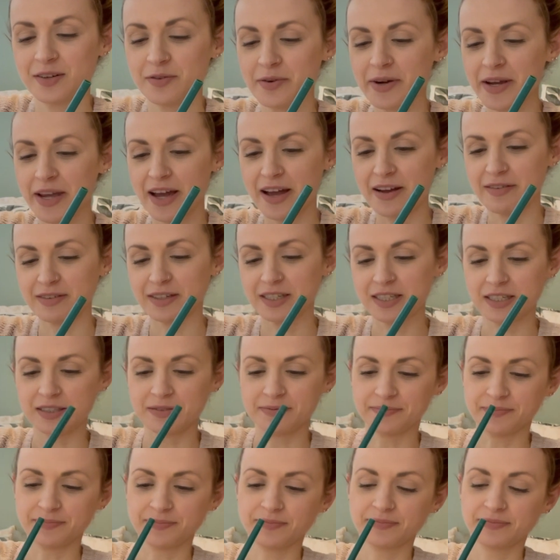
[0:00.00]
we have it.
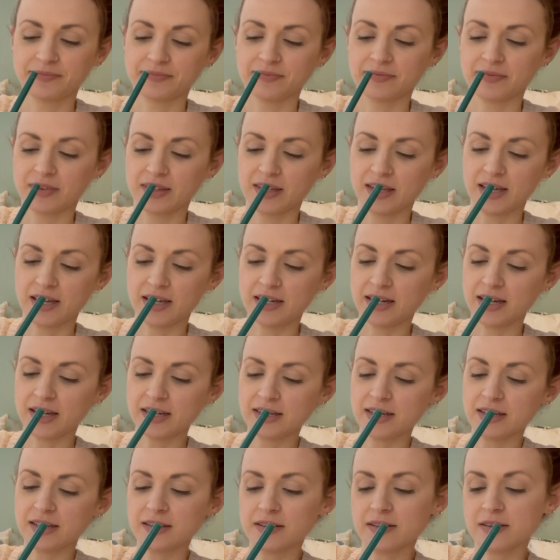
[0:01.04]

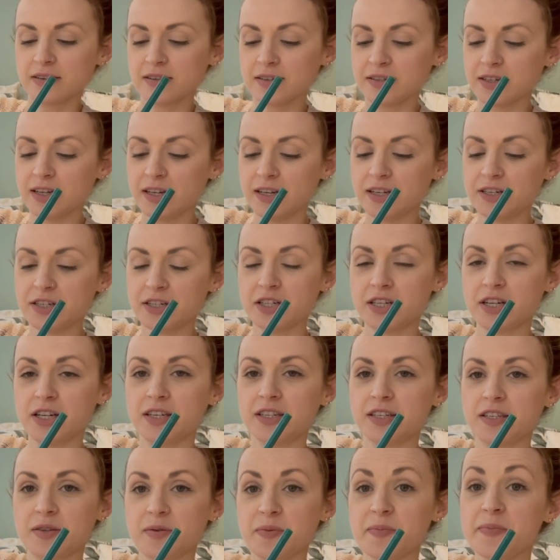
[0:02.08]
Another
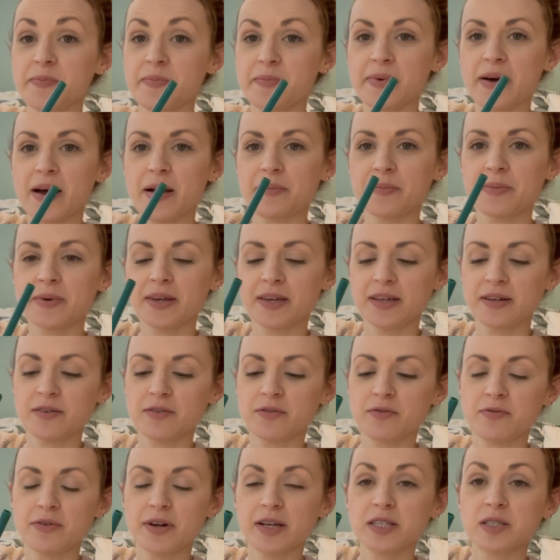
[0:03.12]
delicious pumpkin
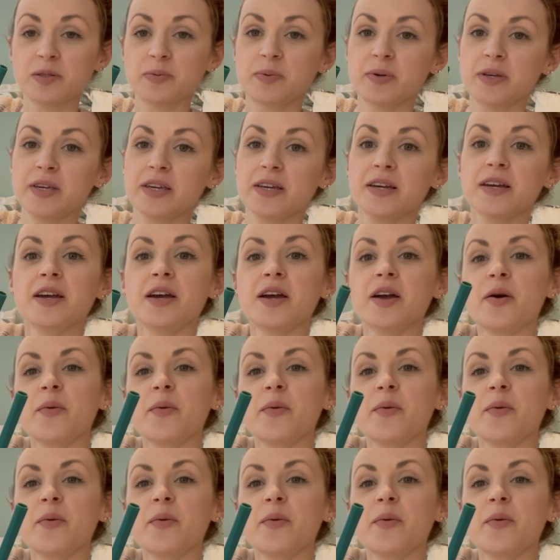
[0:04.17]
recipe,